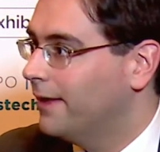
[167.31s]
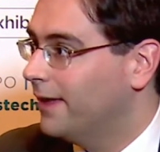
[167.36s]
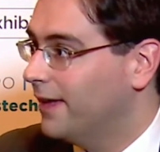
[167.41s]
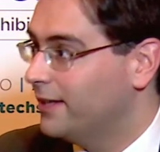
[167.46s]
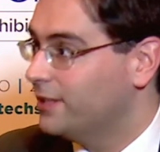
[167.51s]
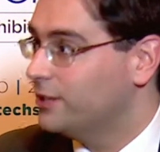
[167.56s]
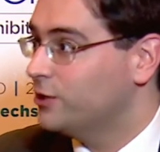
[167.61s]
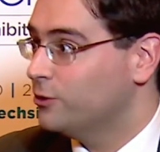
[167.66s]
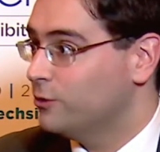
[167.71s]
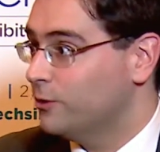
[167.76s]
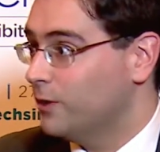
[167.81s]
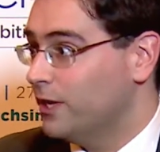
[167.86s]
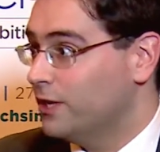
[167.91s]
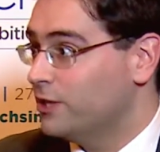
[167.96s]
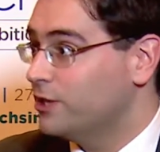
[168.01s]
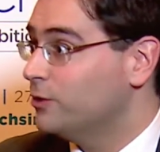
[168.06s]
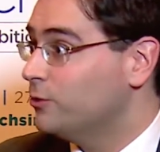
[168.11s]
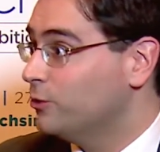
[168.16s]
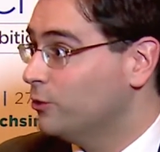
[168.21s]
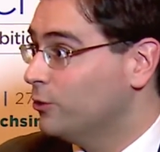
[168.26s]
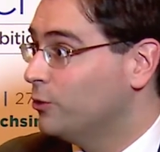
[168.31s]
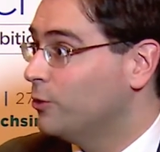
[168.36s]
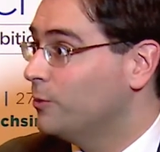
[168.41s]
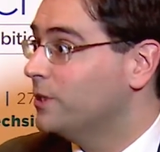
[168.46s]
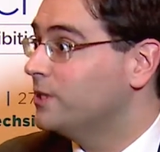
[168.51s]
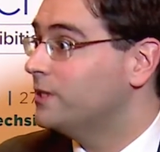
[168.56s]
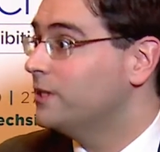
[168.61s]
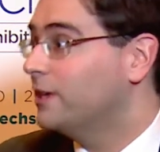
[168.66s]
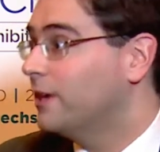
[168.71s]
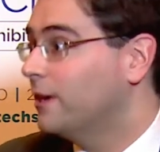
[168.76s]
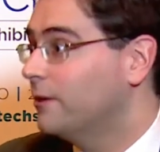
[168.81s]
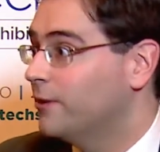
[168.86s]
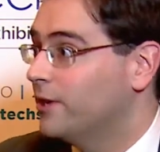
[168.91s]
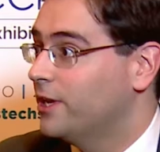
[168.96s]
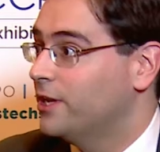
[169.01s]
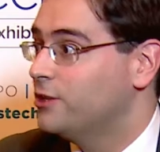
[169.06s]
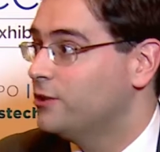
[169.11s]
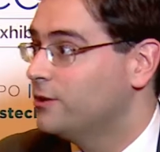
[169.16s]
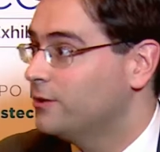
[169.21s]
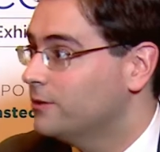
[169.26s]
additional LNG to the domestic
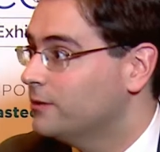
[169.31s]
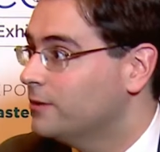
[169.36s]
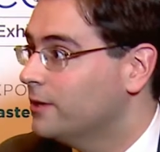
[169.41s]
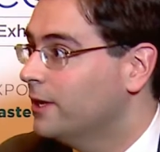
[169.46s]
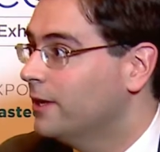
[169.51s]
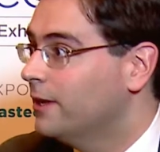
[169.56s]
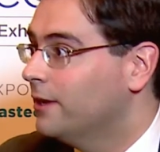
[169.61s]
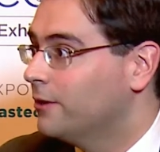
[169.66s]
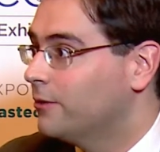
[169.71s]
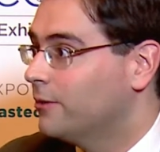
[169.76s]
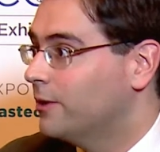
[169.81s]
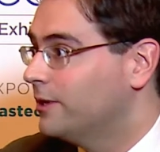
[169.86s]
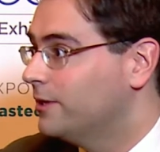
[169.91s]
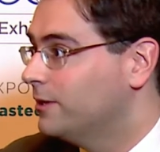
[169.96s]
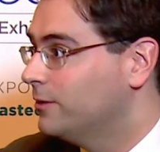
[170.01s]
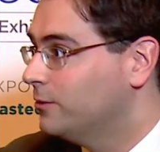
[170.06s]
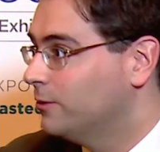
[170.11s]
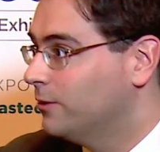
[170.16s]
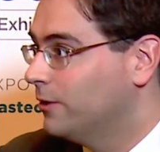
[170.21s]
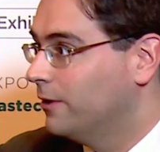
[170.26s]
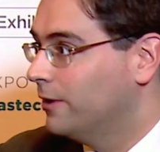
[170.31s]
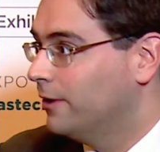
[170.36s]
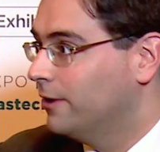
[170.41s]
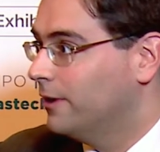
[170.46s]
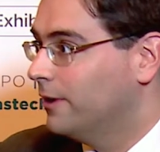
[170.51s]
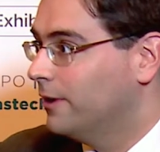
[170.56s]
allocations related to the